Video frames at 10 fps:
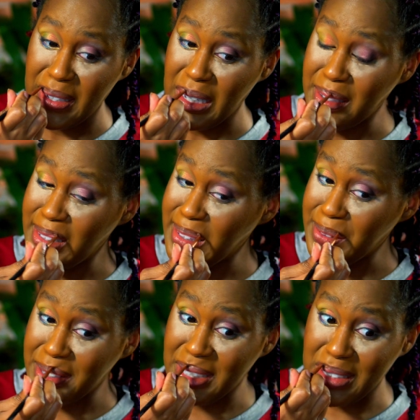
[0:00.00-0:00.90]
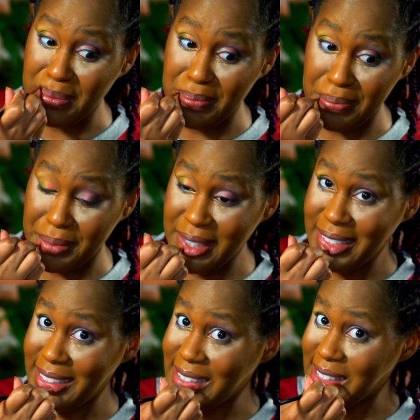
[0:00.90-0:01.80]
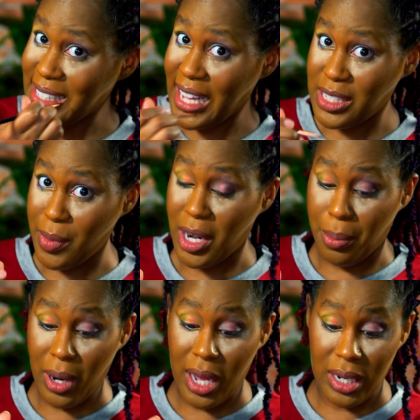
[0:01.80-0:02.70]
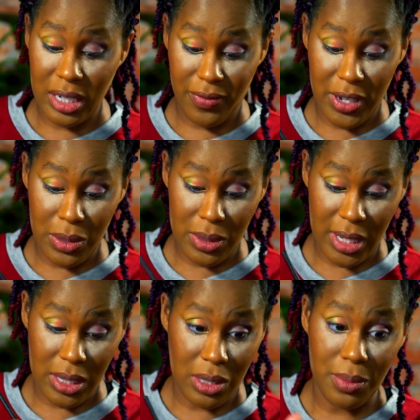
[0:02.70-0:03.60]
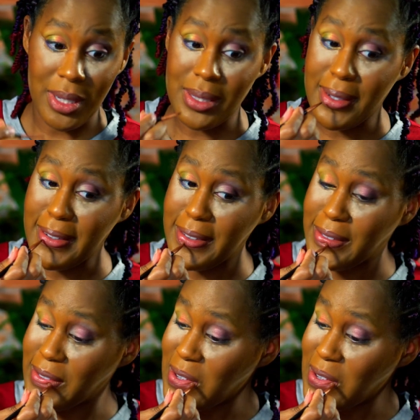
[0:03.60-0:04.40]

I mean, which is a pretty decent size amount of product if I do say so myself.